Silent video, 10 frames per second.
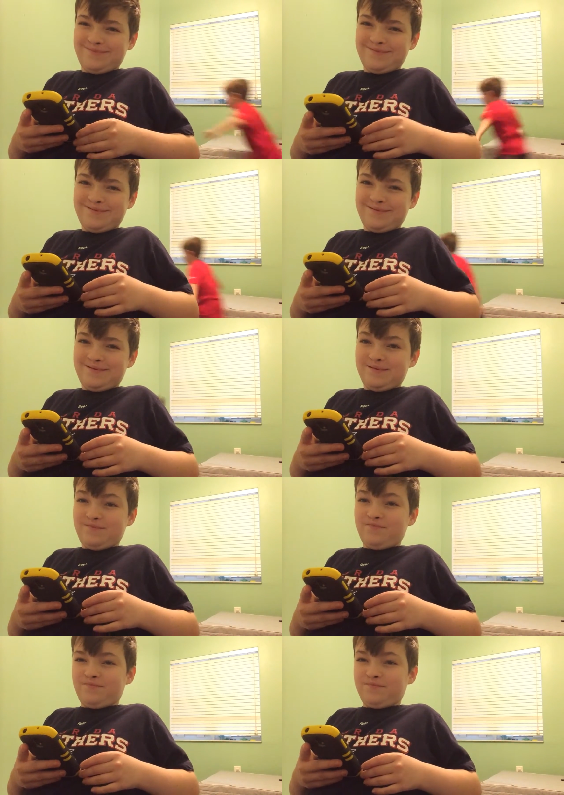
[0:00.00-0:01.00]

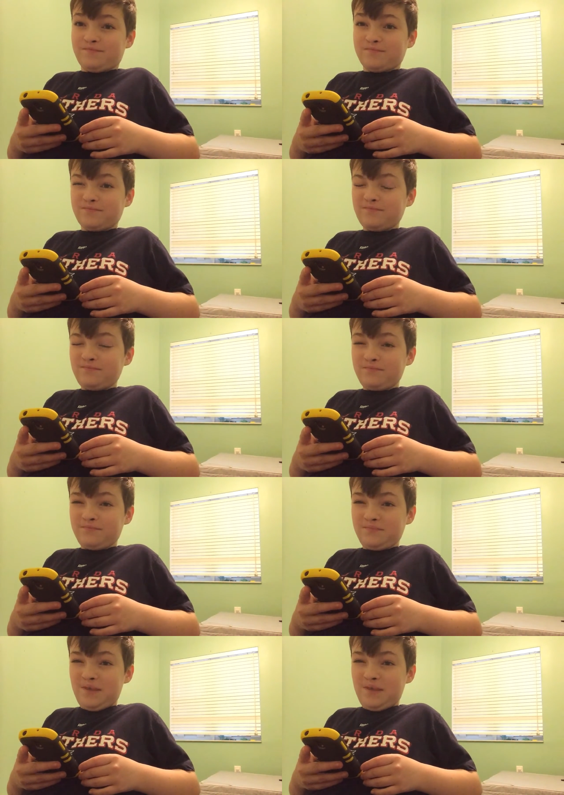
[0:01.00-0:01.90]
No one is speaking in this clip.